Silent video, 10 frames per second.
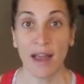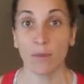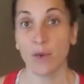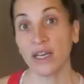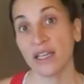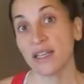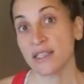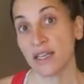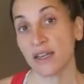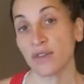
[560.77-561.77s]
Adam what he
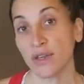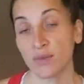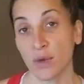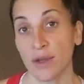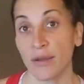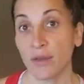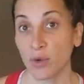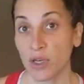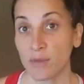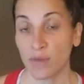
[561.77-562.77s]
did for his workout in the
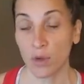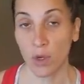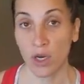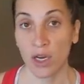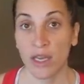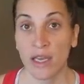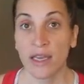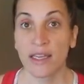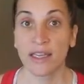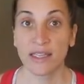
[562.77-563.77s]
morning before work.
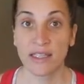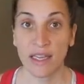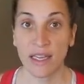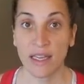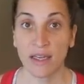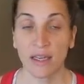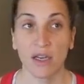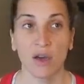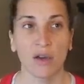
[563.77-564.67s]
He did